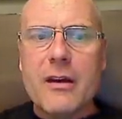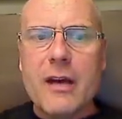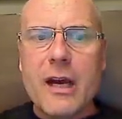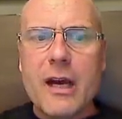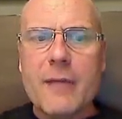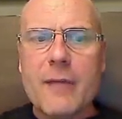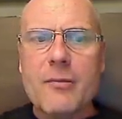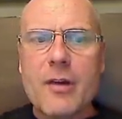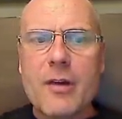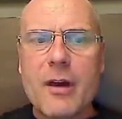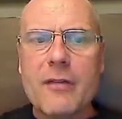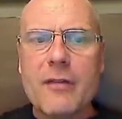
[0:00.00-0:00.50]

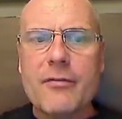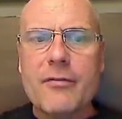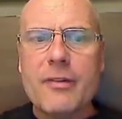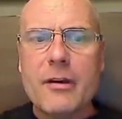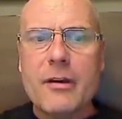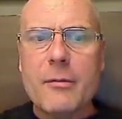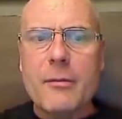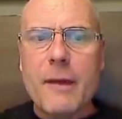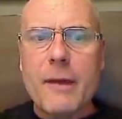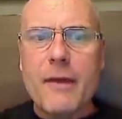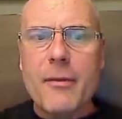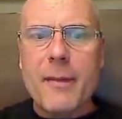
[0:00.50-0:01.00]
"I'm
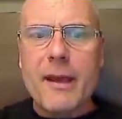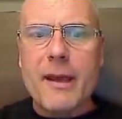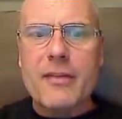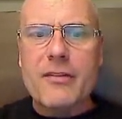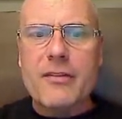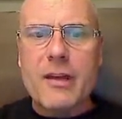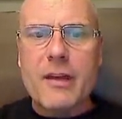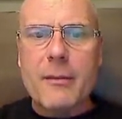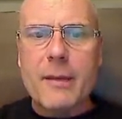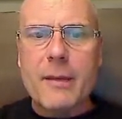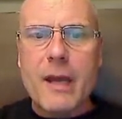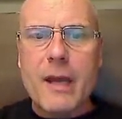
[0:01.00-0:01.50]
confident about the
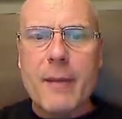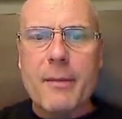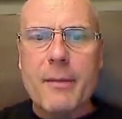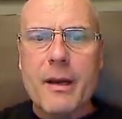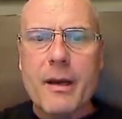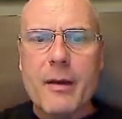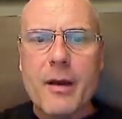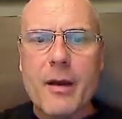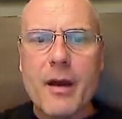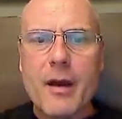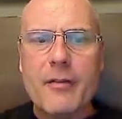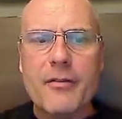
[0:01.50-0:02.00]
pants coming up,
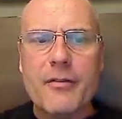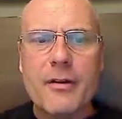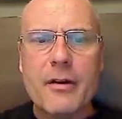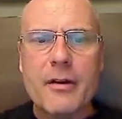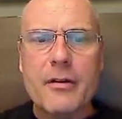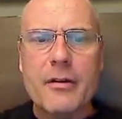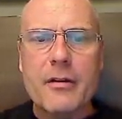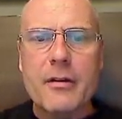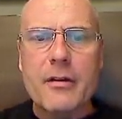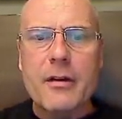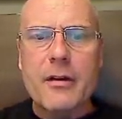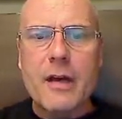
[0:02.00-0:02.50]
and I'm
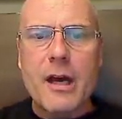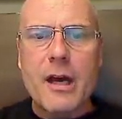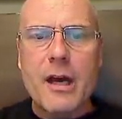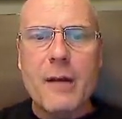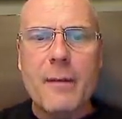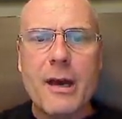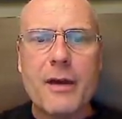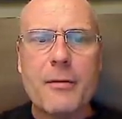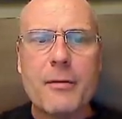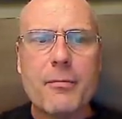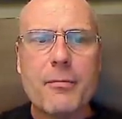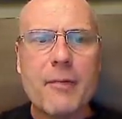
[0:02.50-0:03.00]
confident
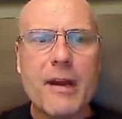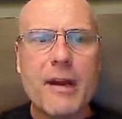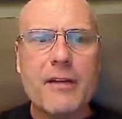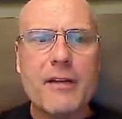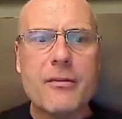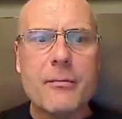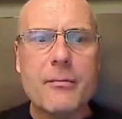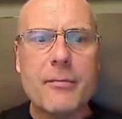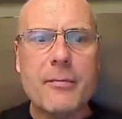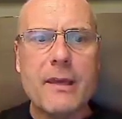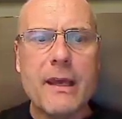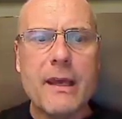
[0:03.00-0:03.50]
about
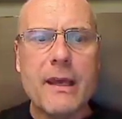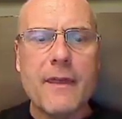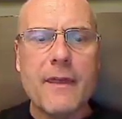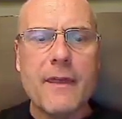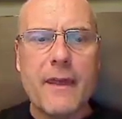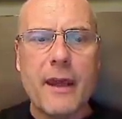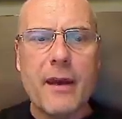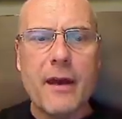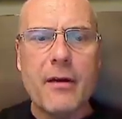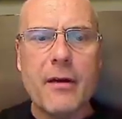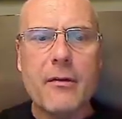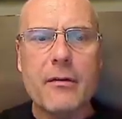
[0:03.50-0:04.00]
Brett being
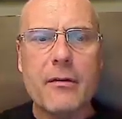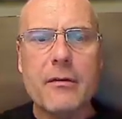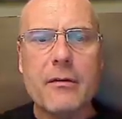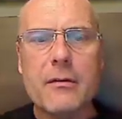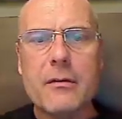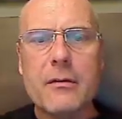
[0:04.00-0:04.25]
there."